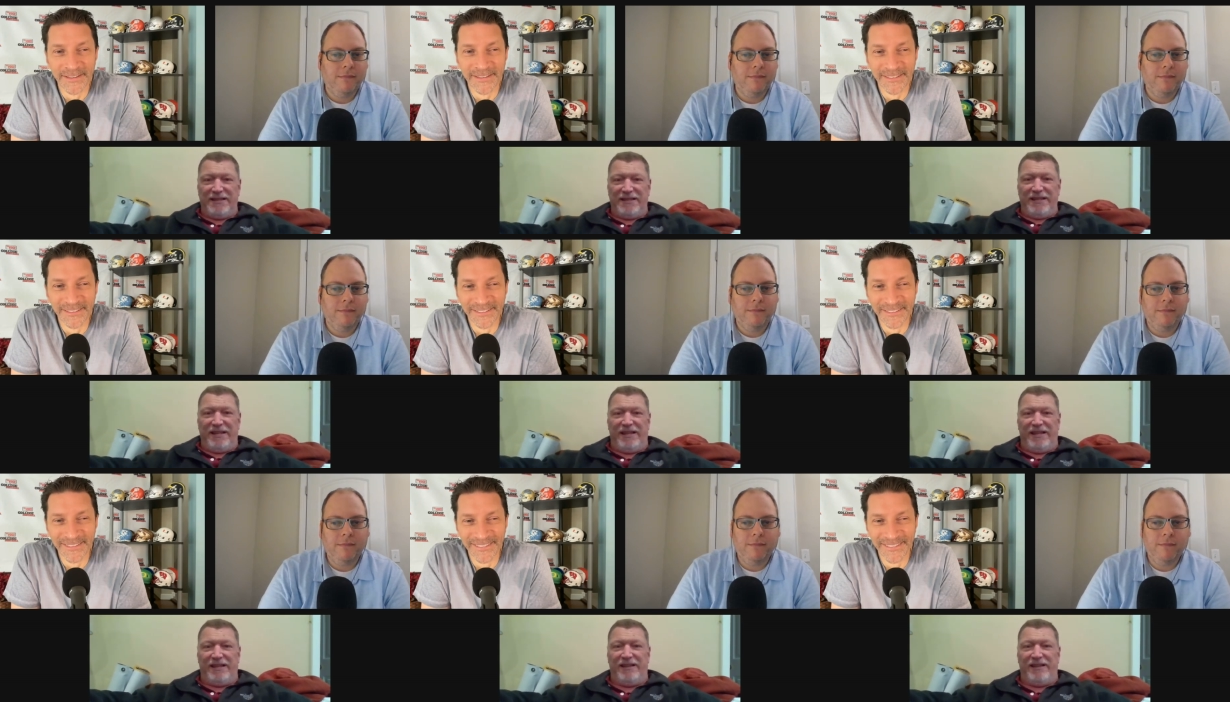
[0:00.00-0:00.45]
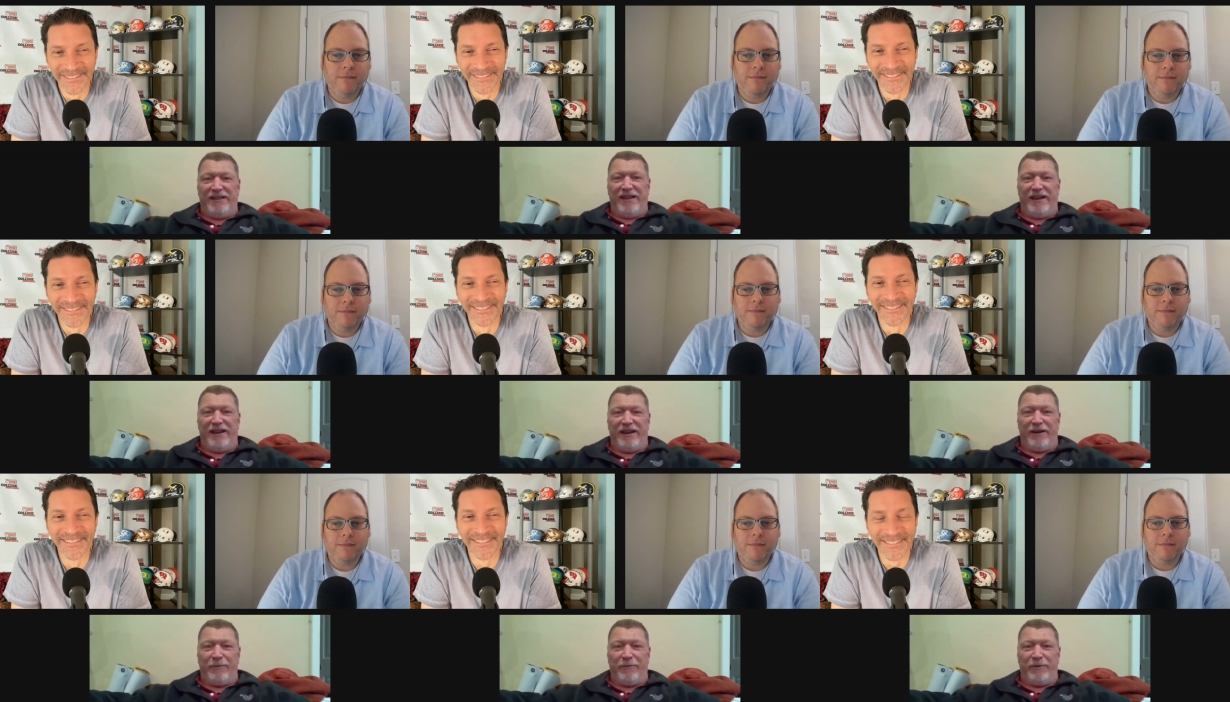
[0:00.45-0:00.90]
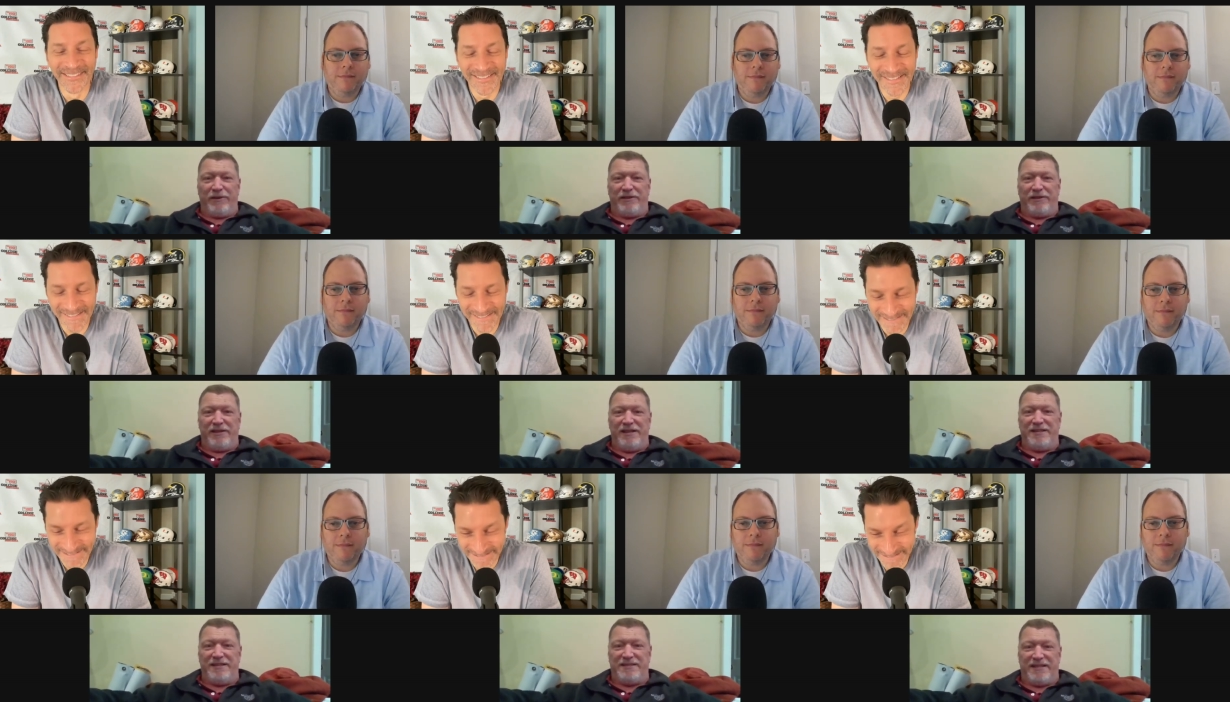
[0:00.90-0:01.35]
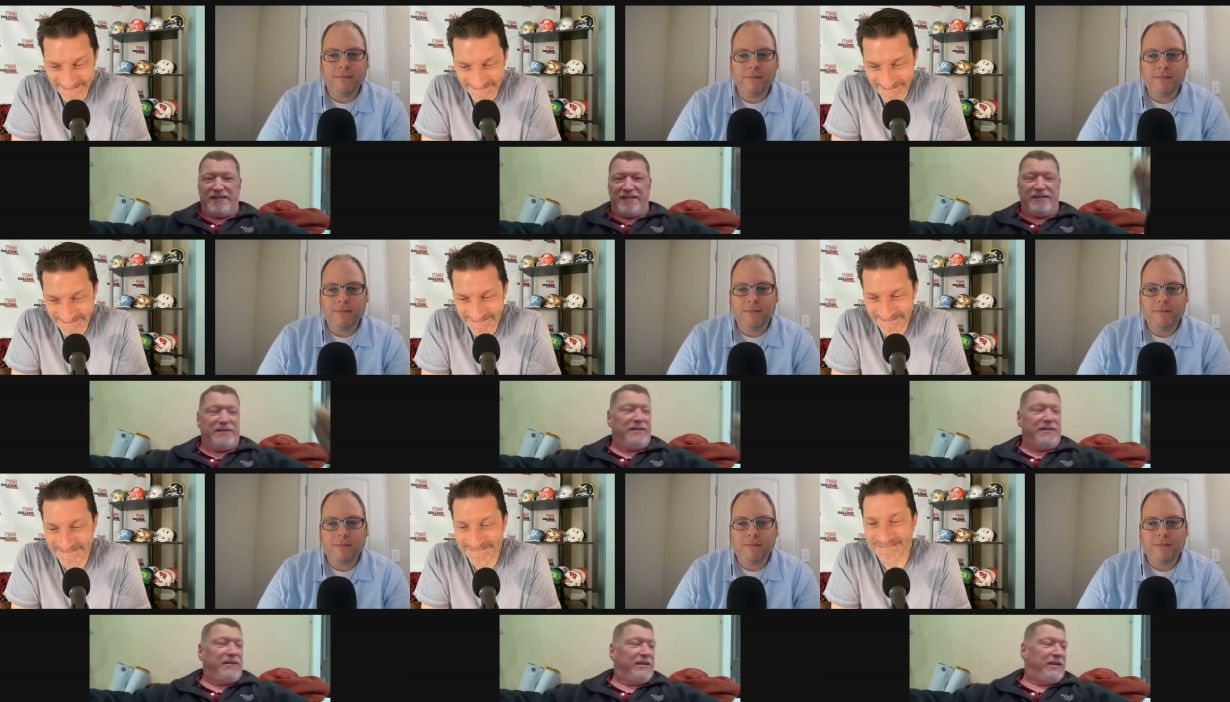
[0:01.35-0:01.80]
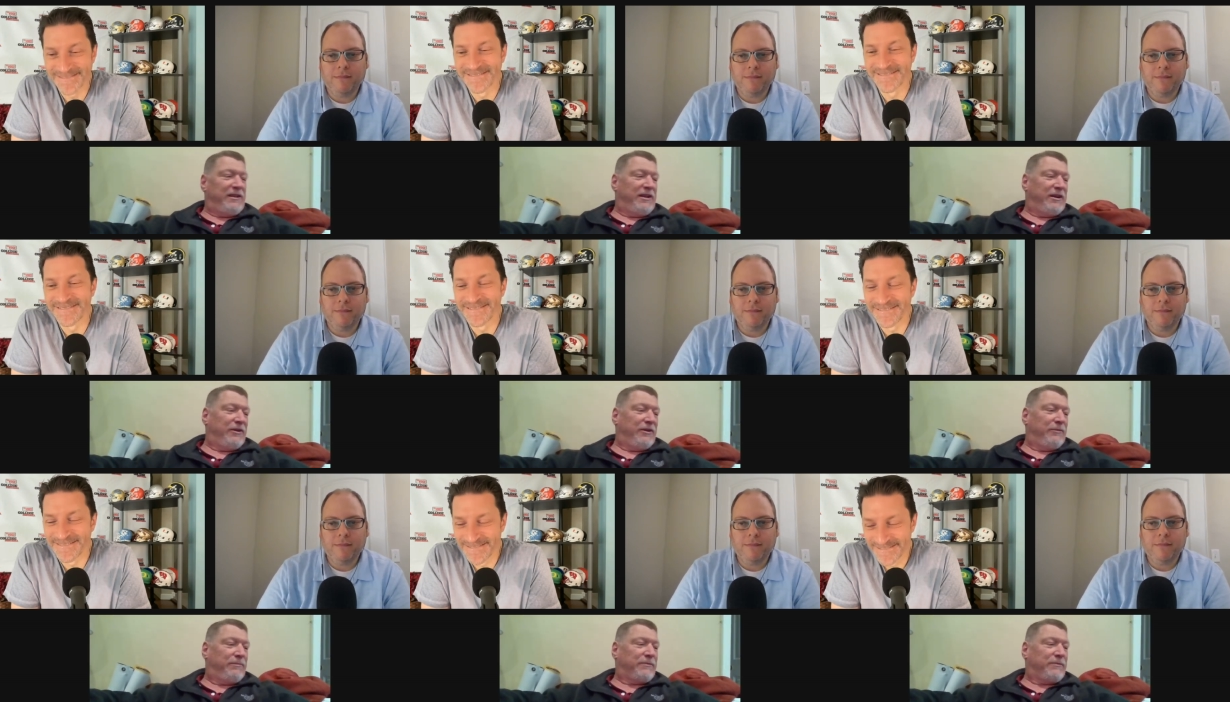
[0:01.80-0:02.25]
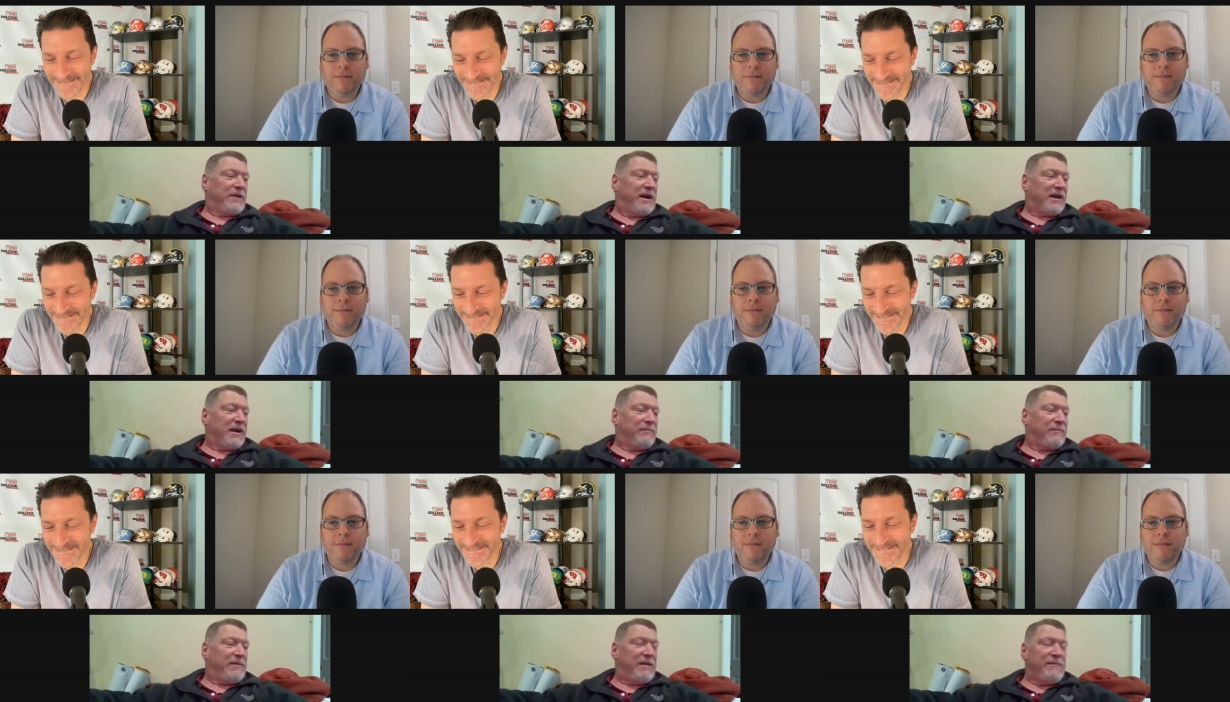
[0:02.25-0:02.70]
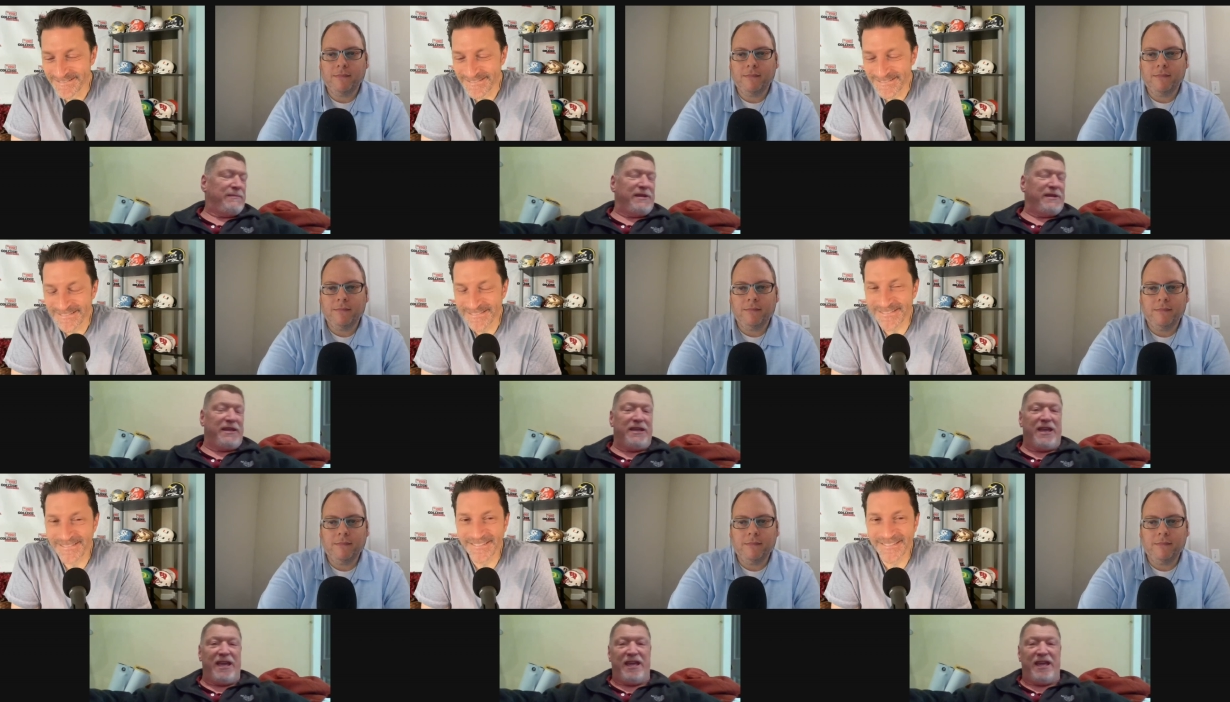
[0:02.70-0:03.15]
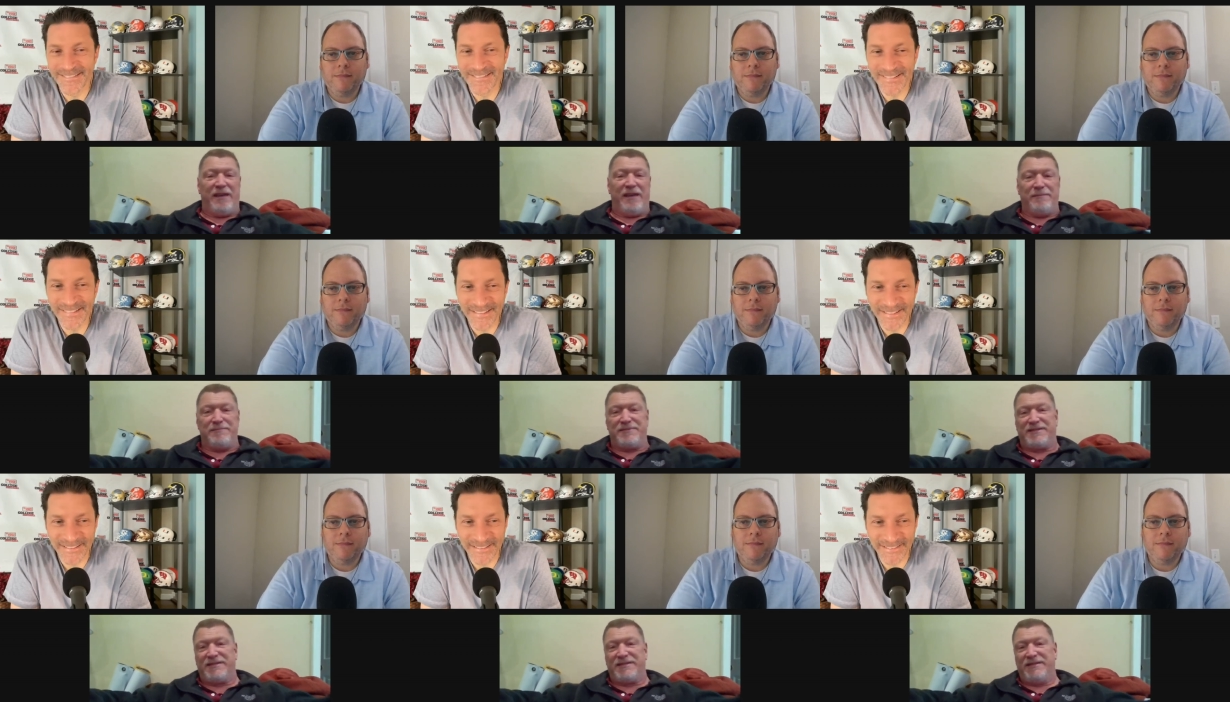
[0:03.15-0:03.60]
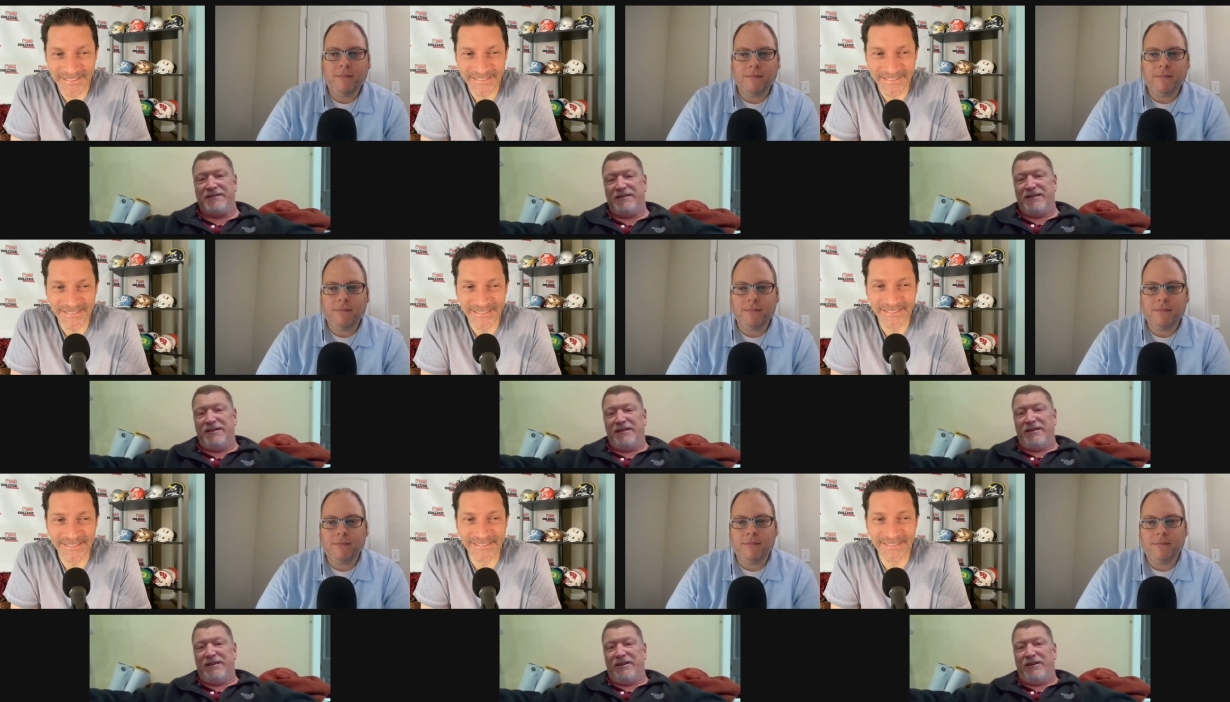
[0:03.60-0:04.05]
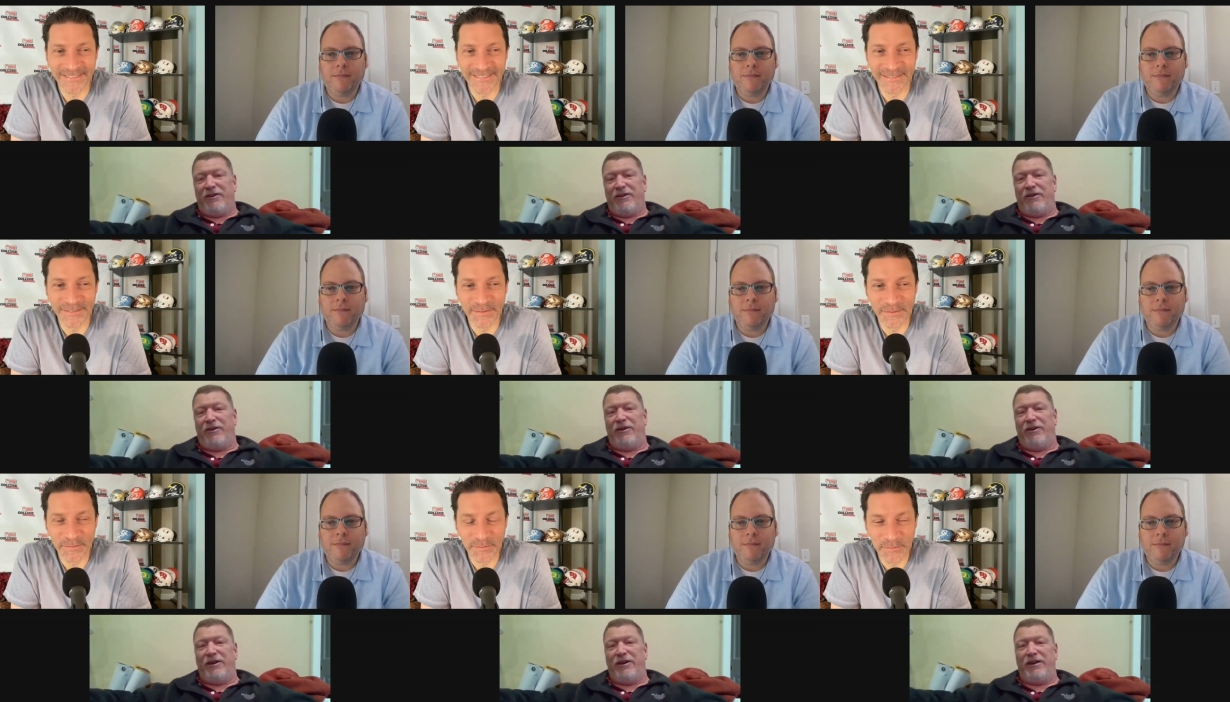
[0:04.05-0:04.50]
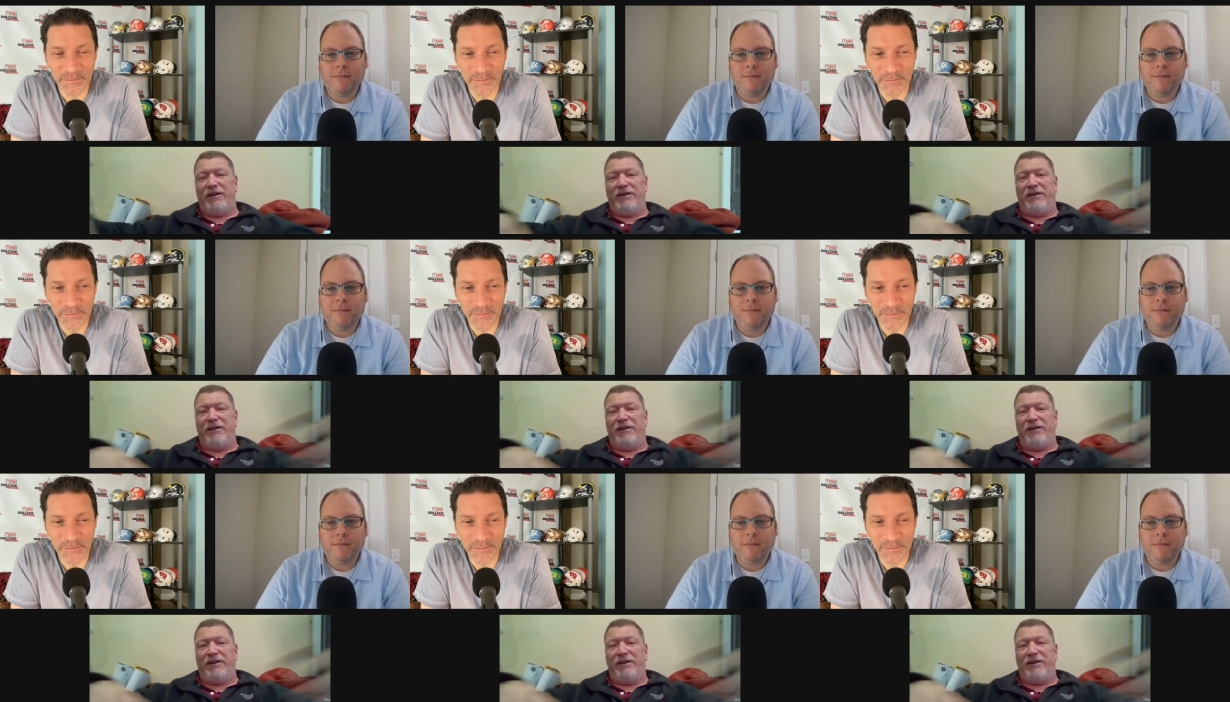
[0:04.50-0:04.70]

Speaker 1: in there with these, you know, cockamamie games on